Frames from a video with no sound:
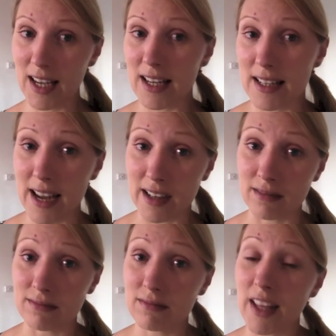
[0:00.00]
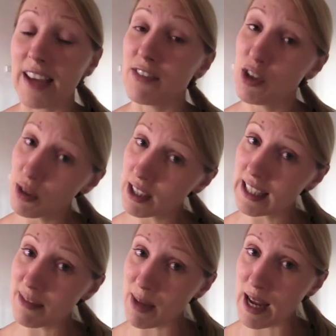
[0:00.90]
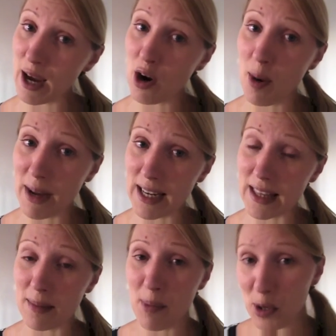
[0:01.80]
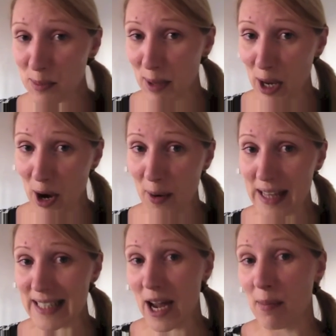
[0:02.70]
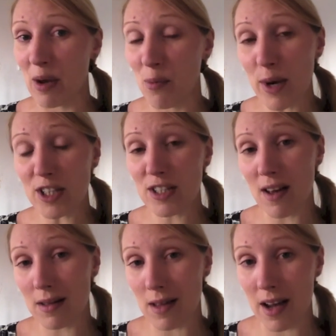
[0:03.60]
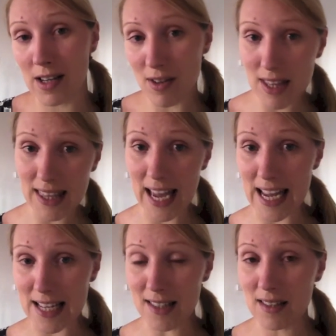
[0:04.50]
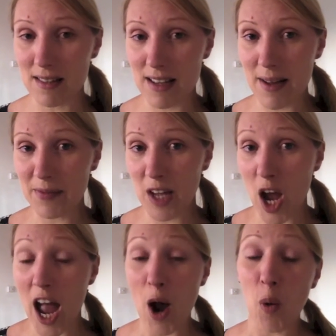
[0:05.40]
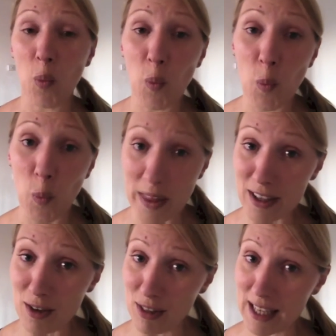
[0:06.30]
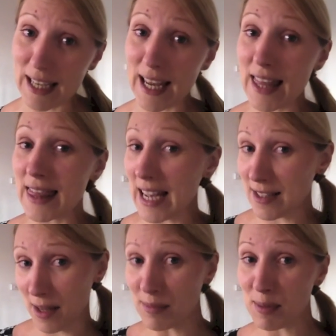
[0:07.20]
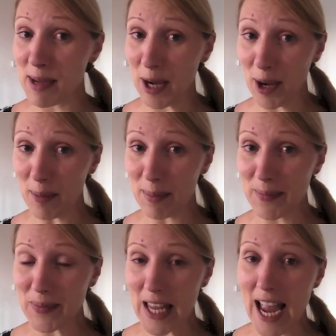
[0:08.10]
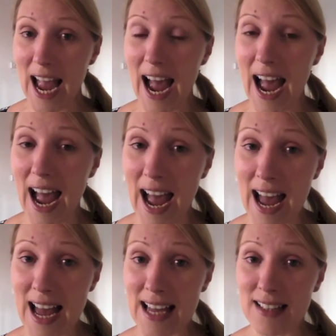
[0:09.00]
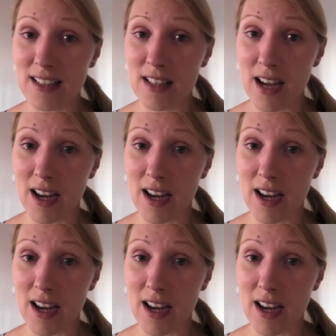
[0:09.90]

Now, if you could leave me a comment in the box below and tell me which star sign you think that is, whether you think that sums me up, and